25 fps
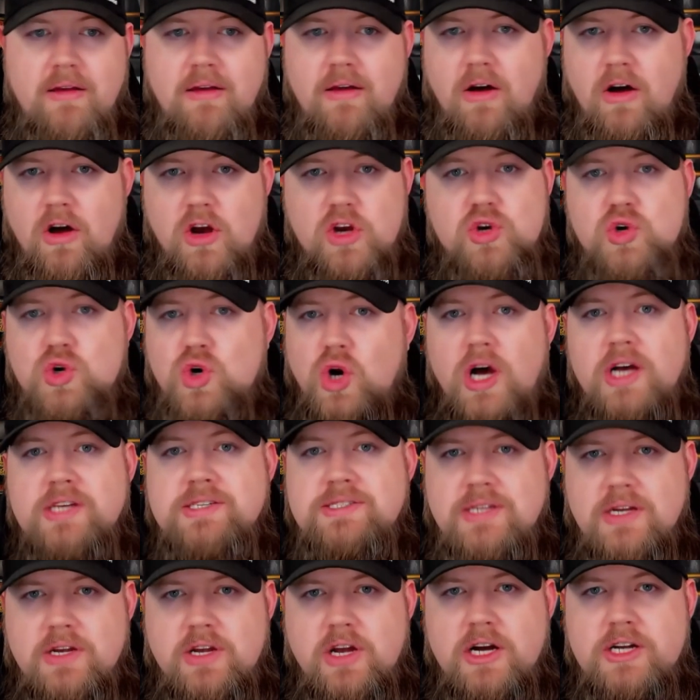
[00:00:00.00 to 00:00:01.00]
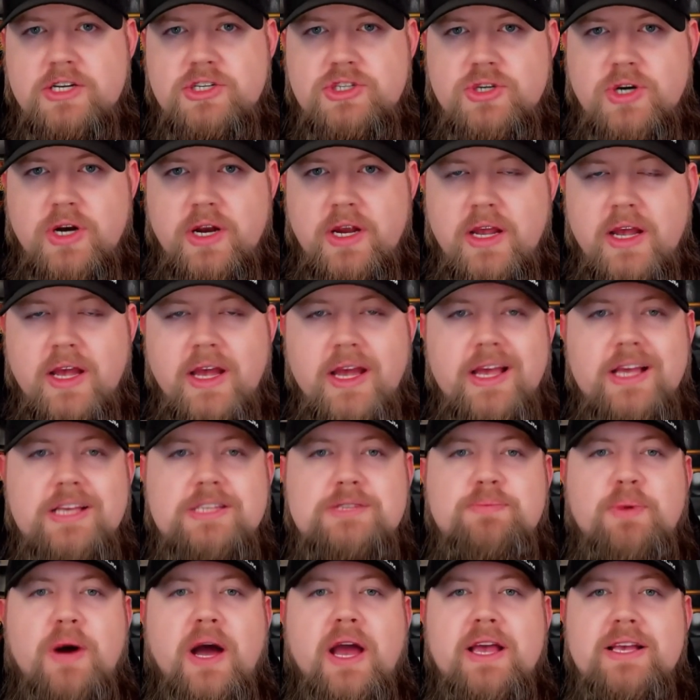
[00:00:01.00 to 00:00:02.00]
across the country is
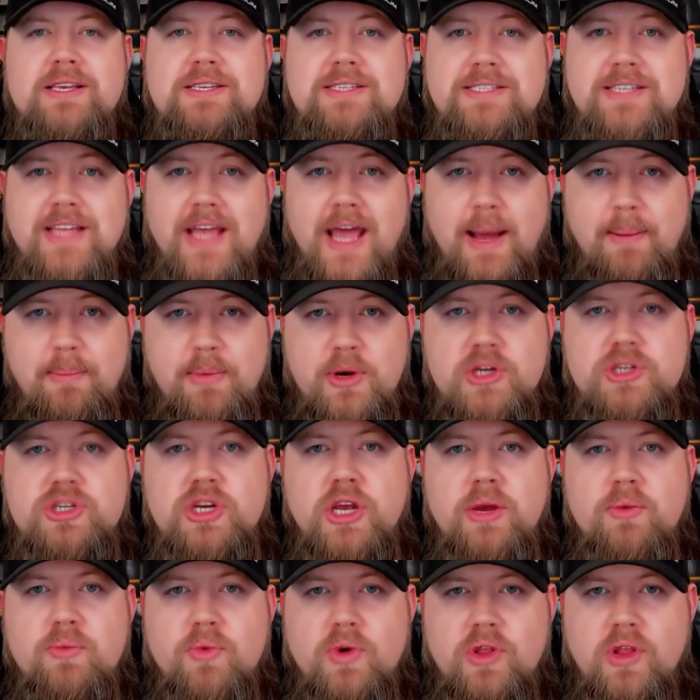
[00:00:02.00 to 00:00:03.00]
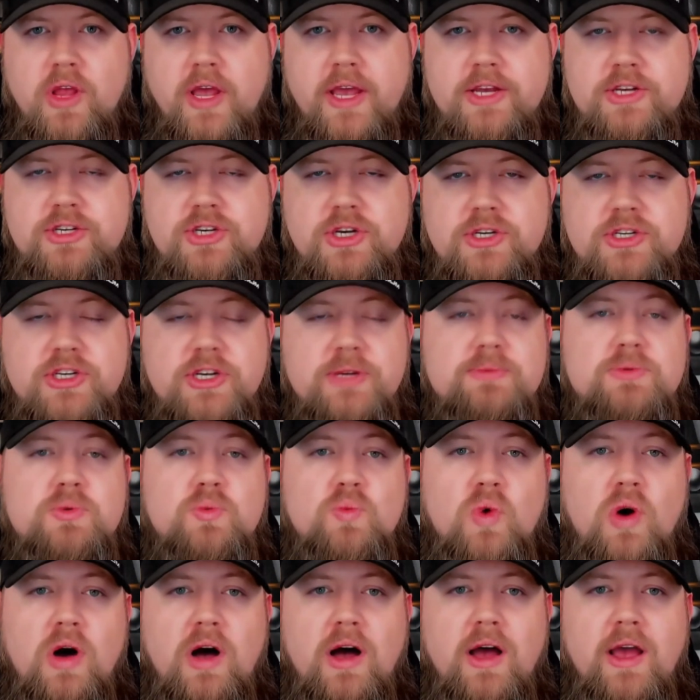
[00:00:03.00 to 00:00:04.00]
by establishing relationships.
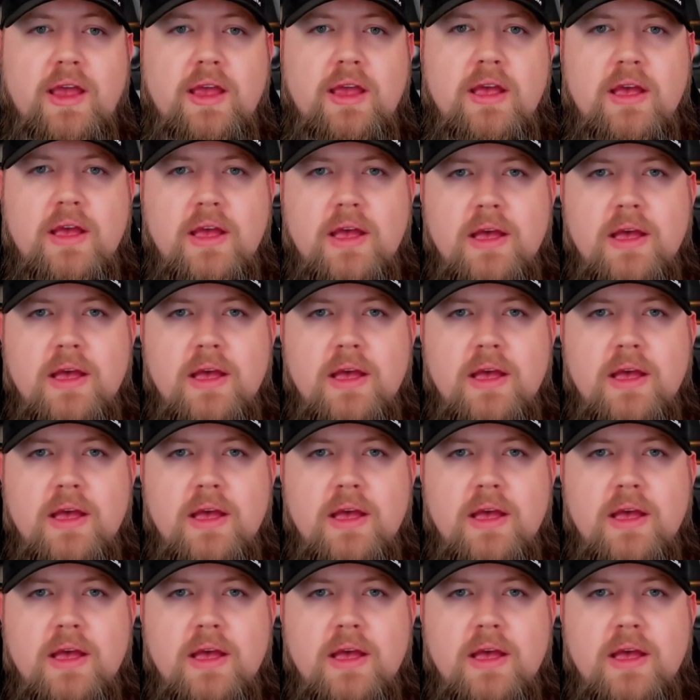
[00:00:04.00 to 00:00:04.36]
Why?